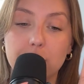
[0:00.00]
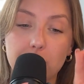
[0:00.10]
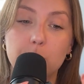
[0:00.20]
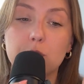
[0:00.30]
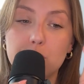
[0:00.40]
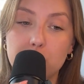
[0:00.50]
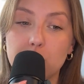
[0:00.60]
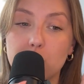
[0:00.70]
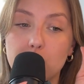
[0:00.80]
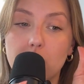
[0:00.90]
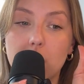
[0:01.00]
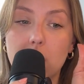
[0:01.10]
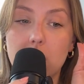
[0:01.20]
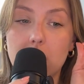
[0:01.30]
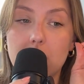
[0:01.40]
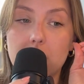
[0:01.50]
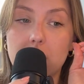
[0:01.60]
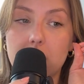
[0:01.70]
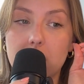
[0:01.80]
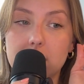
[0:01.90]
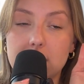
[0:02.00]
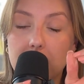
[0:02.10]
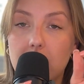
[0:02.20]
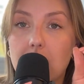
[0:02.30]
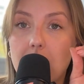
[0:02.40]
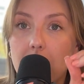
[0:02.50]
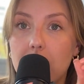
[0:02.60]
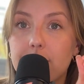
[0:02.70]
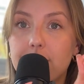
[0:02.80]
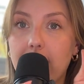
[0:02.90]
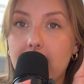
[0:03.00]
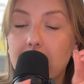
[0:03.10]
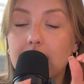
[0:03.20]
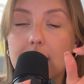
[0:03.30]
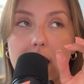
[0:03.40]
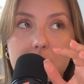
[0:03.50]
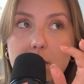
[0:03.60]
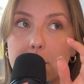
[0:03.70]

to see if any other